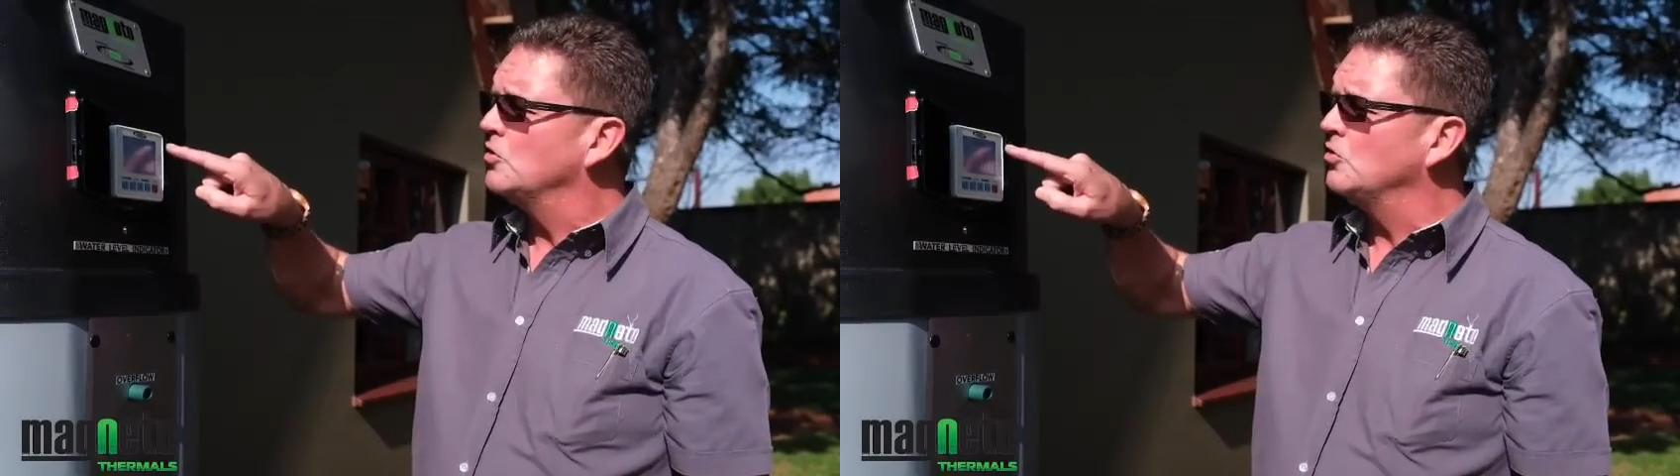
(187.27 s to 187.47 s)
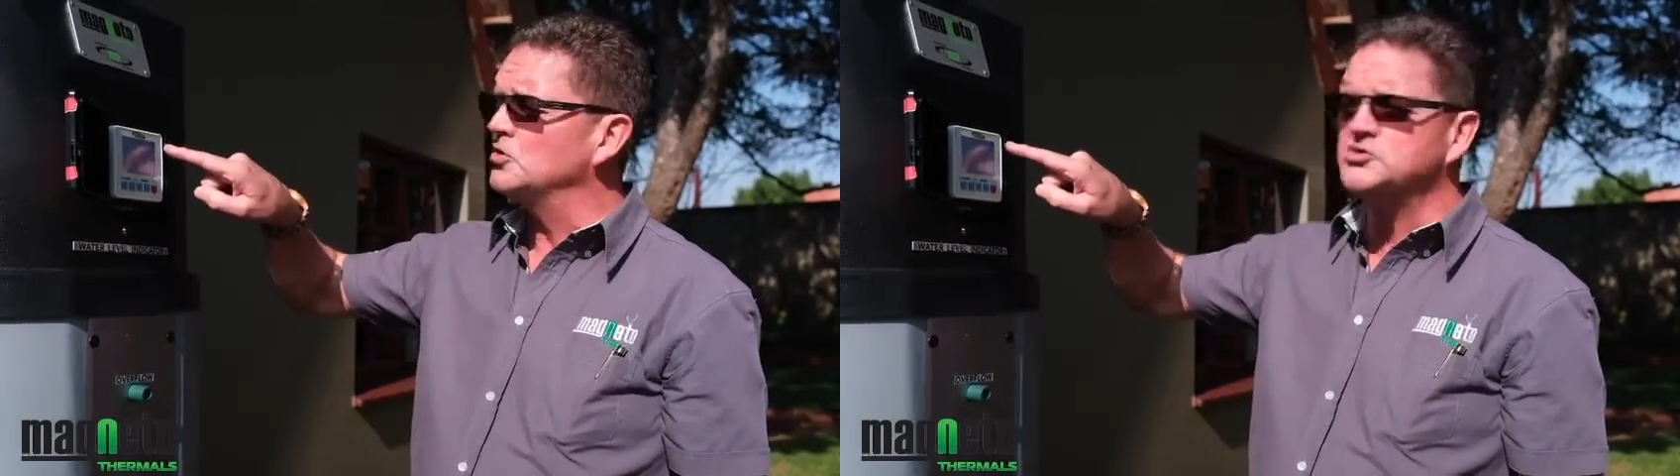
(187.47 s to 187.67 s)

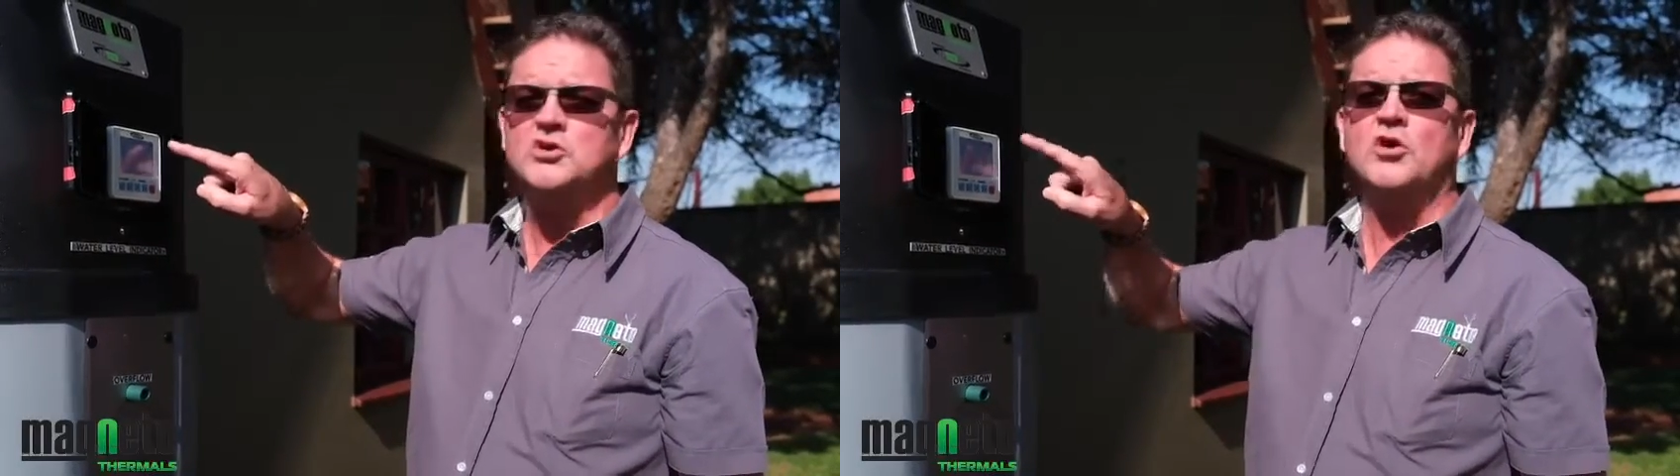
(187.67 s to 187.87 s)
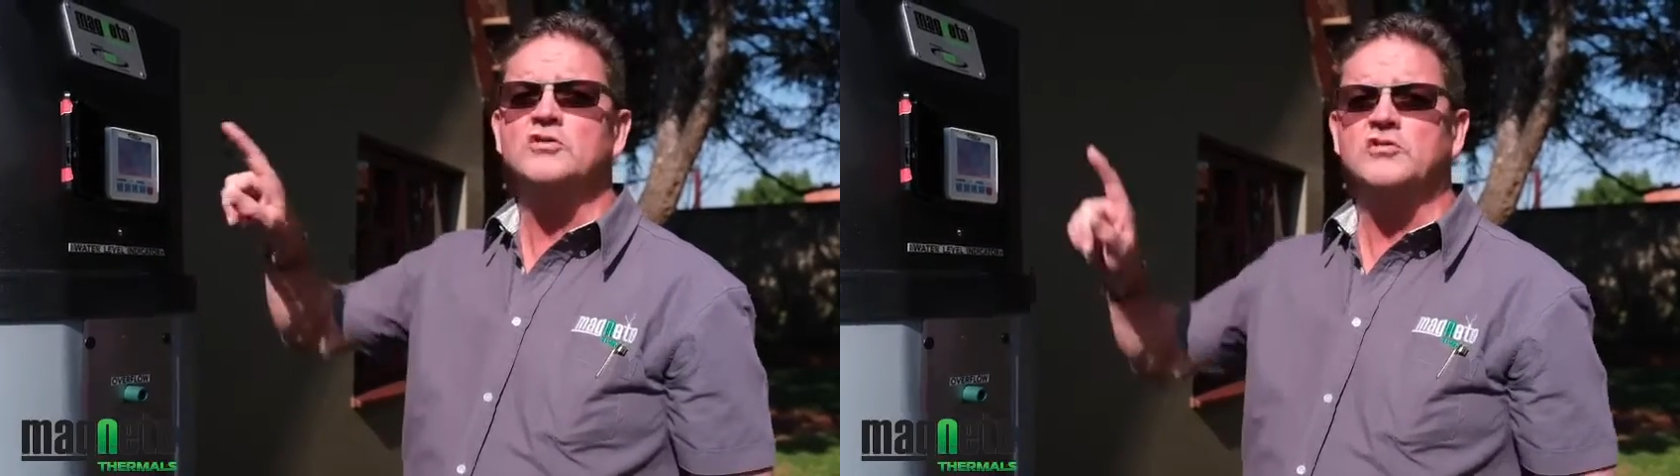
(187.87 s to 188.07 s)

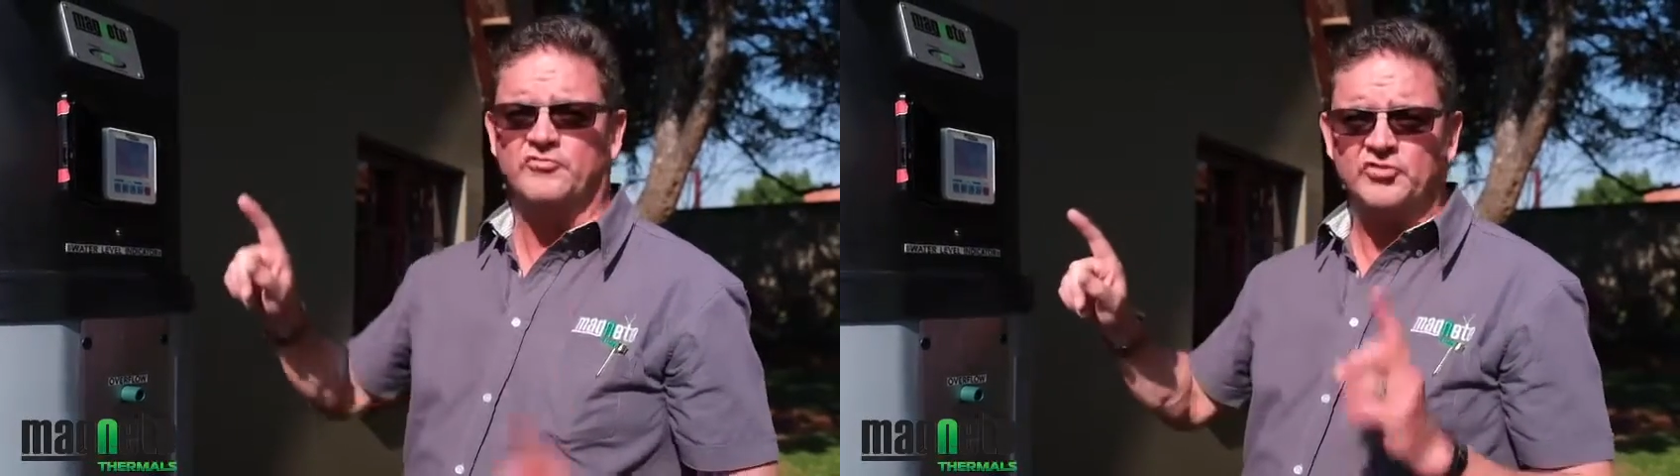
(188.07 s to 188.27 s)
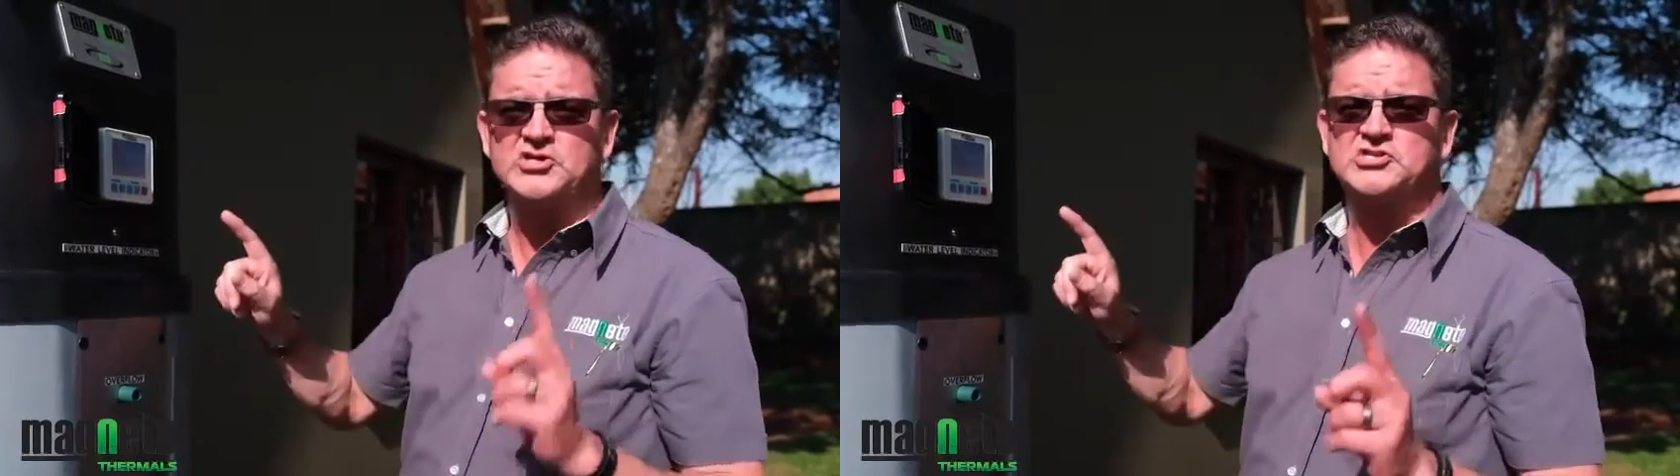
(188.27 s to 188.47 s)
Also on the
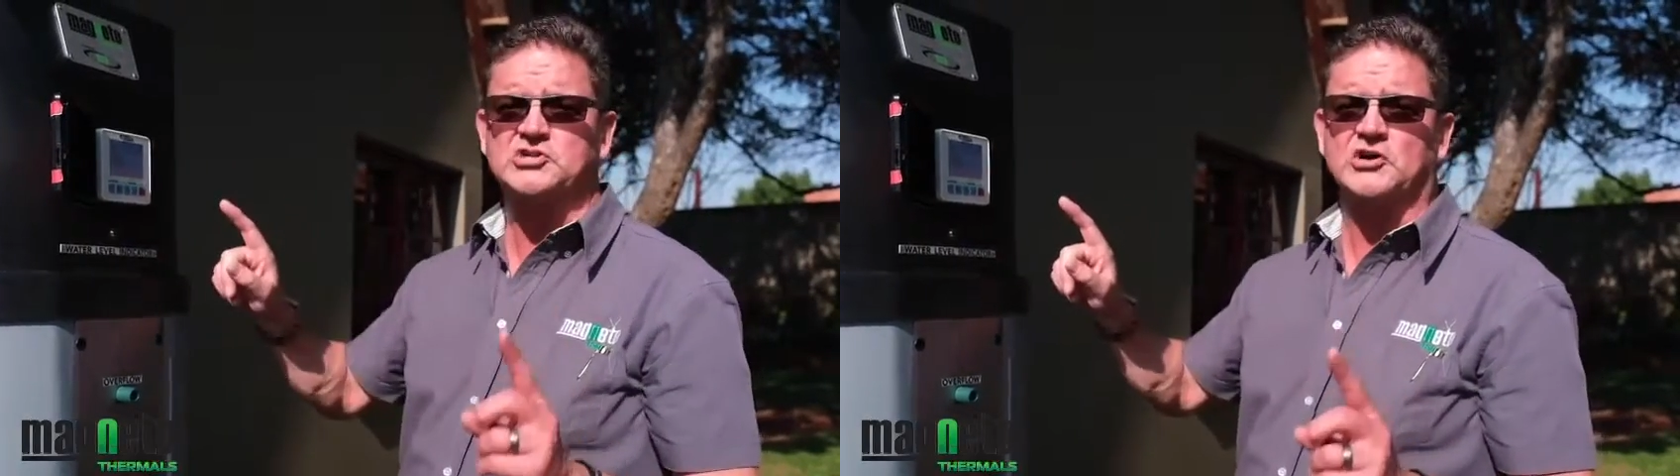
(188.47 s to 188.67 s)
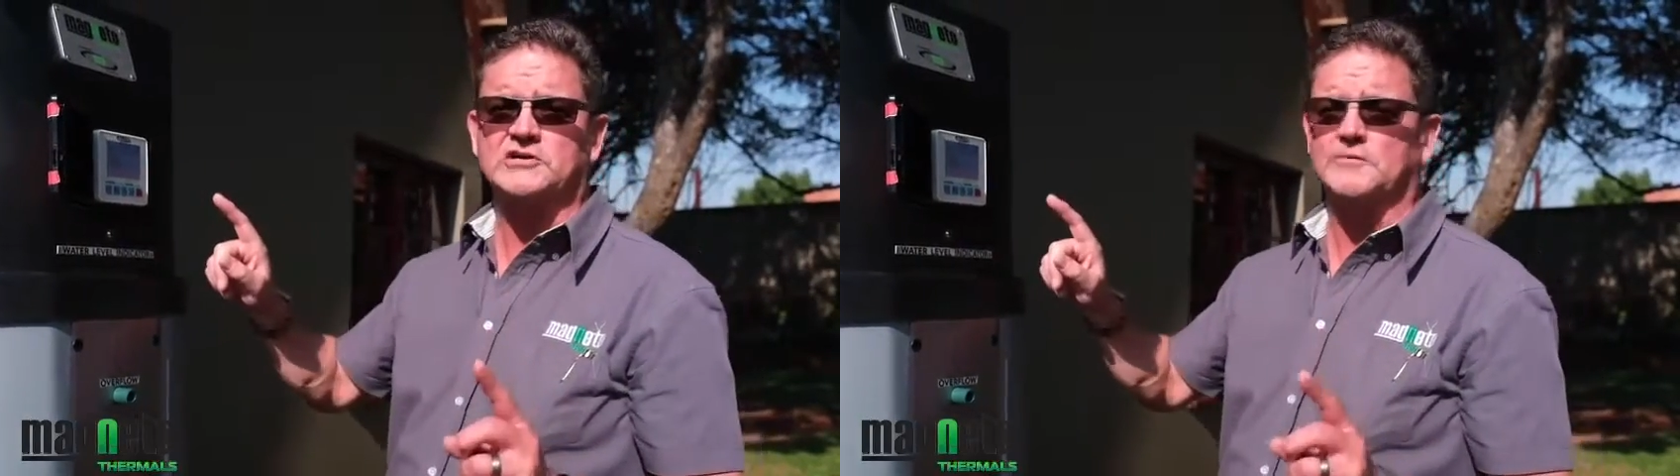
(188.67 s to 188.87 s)
first
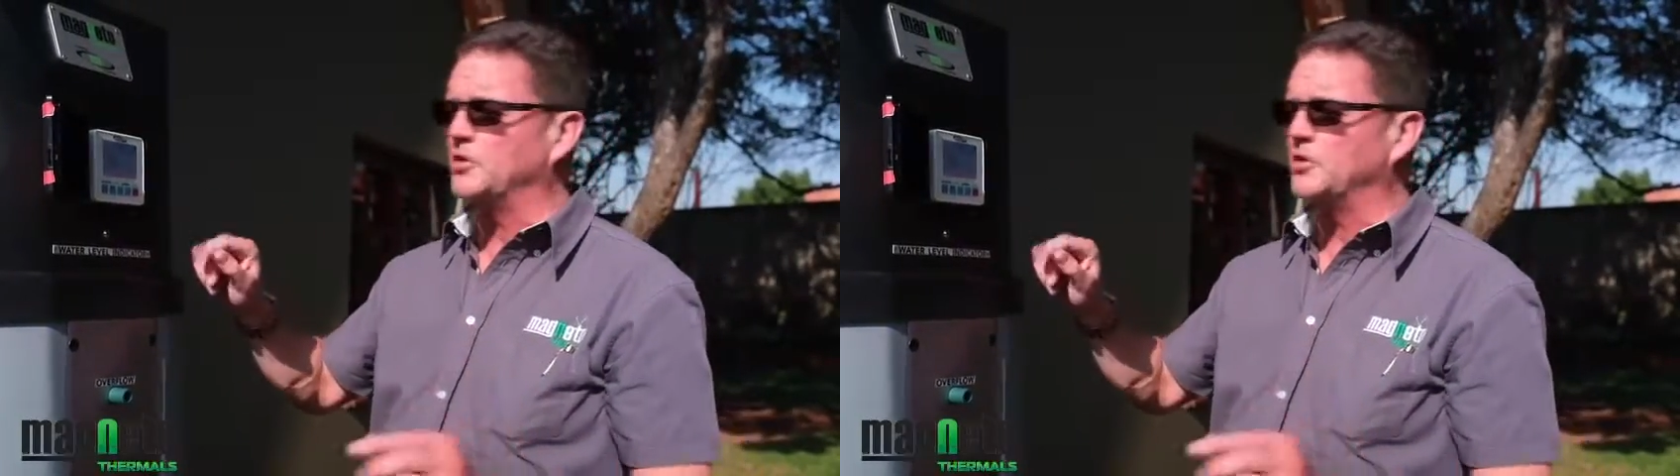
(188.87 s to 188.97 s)
startup,